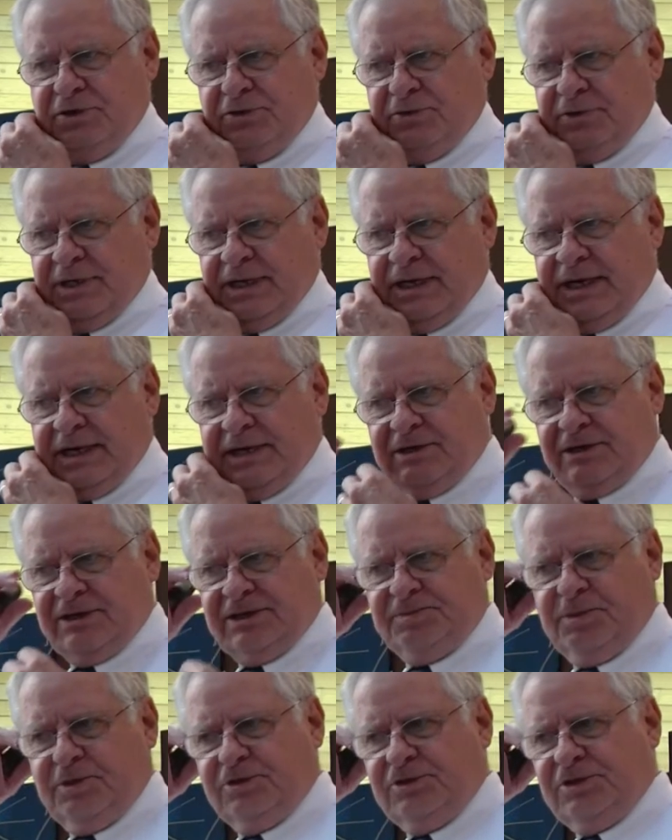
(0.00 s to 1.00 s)
you and I are
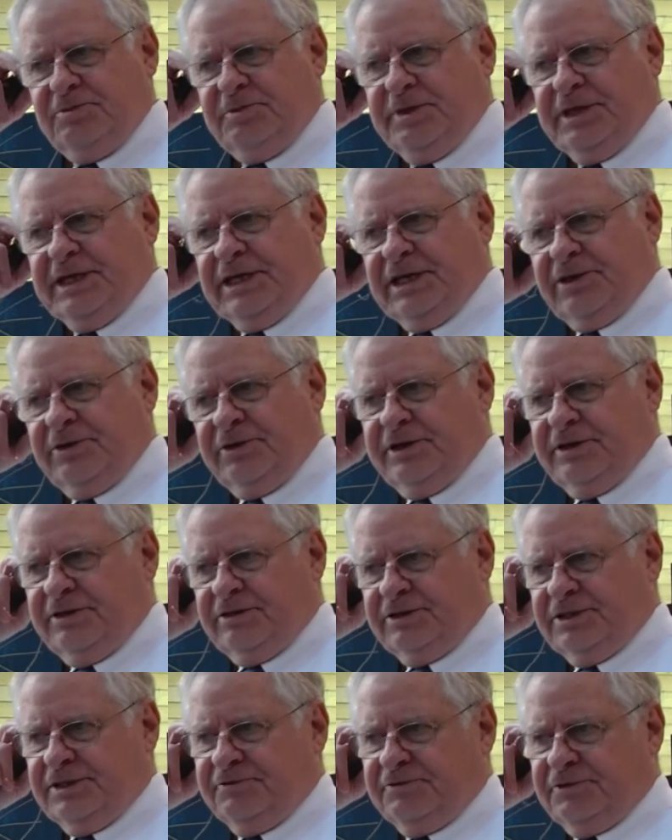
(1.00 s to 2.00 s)
supposed to be
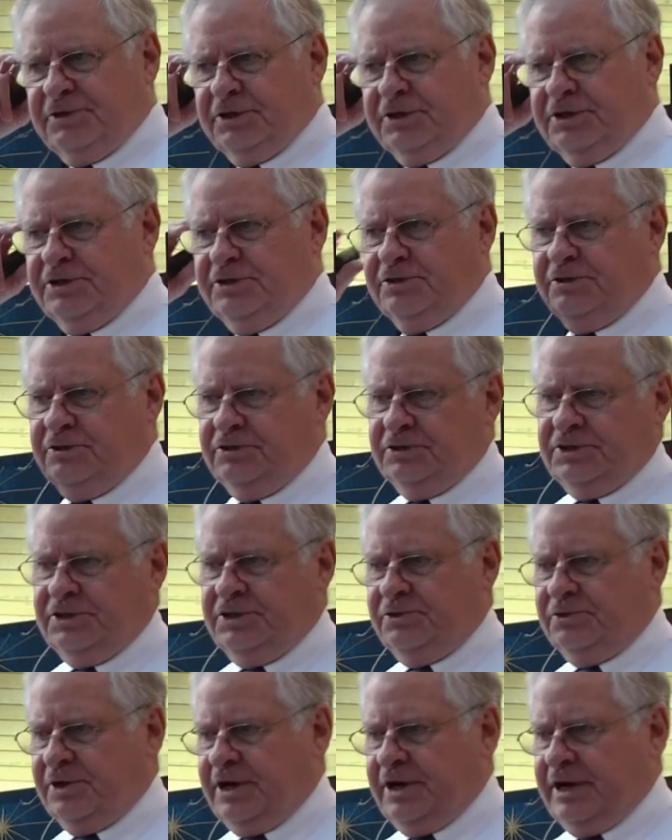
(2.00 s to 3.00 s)
carriers of good news
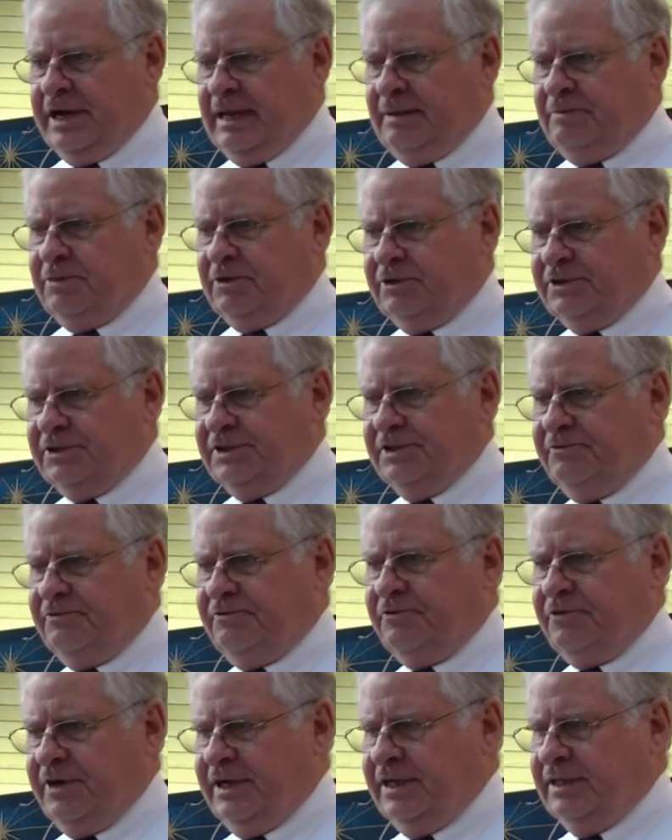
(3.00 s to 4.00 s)
to our neighbors and
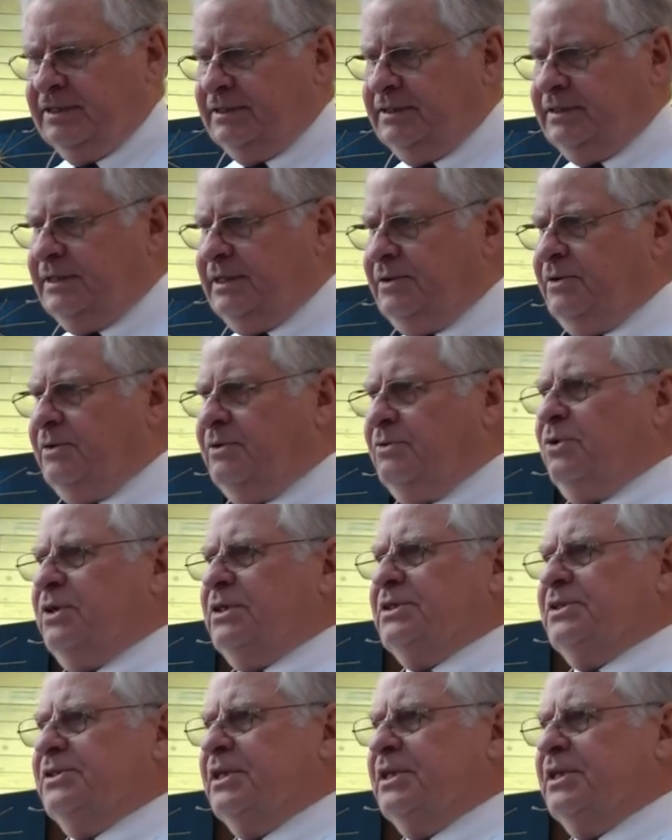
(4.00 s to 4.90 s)
friends, and what